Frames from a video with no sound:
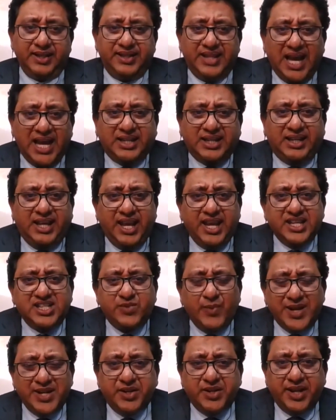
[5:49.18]
That
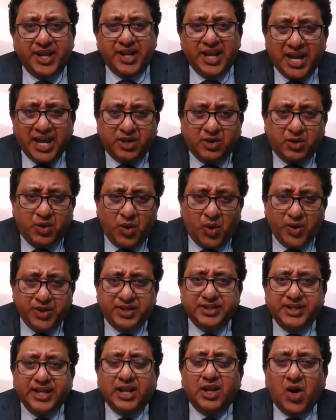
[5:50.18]
case went to the High
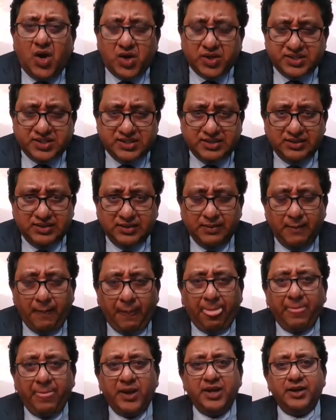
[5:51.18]
Court, they lost.
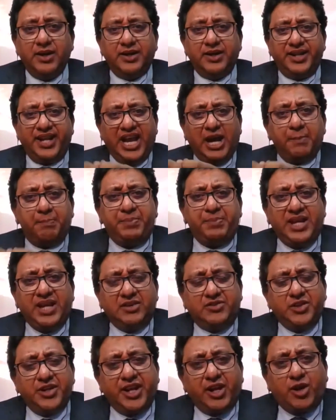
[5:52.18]
They
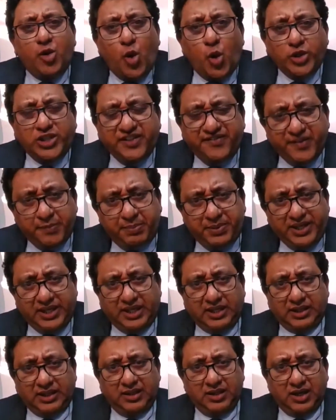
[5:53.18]
appealed to the Court of
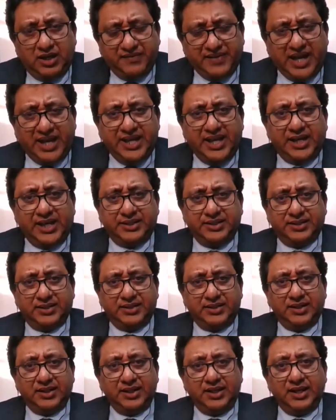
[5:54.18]
Appeal of
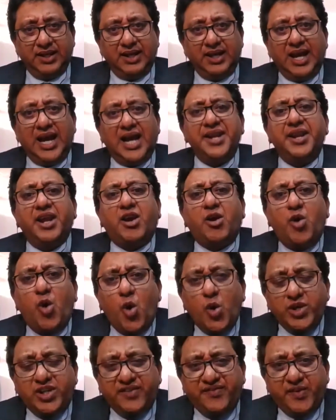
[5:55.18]
Guyana, and the
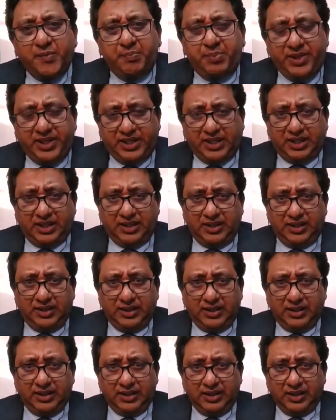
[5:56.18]
Court of Appeal
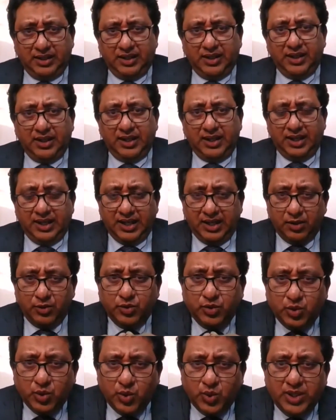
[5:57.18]

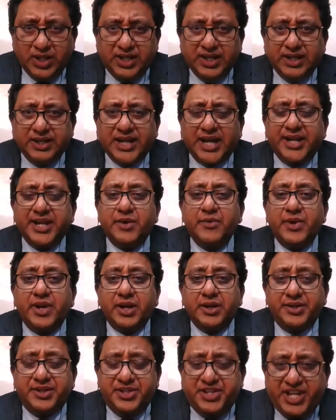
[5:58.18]
ruled that
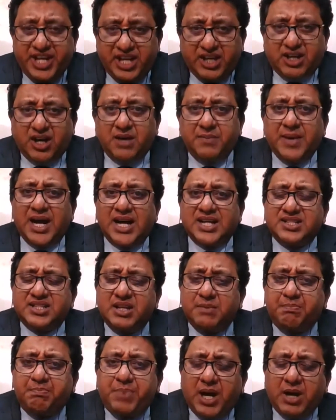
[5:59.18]
the GCOM
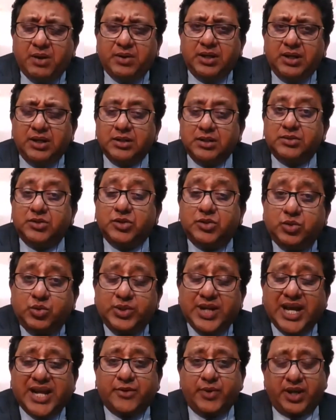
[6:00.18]
has the power to
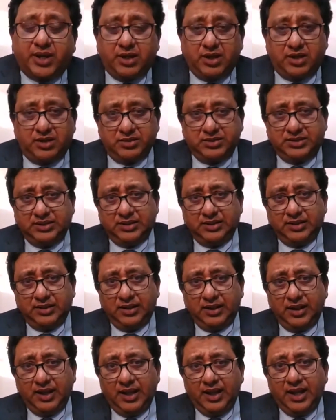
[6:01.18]
do that recount,
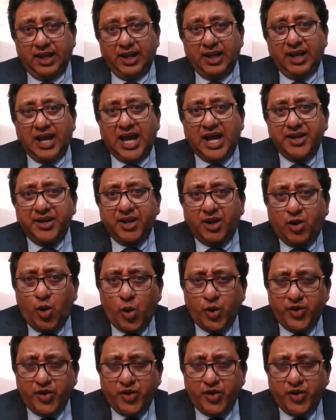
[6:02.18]
and the